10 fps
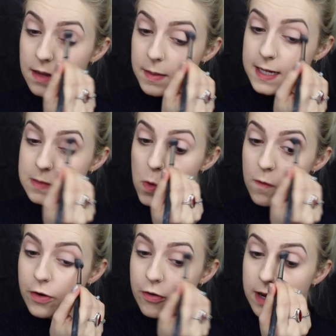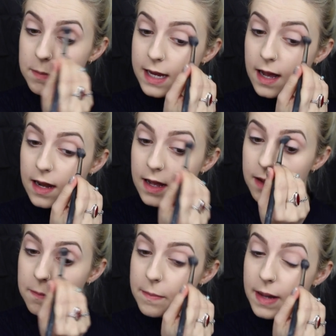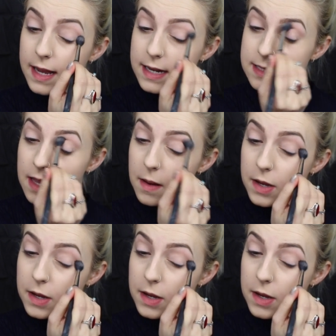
I mean, it's more of a creamy colour, but it's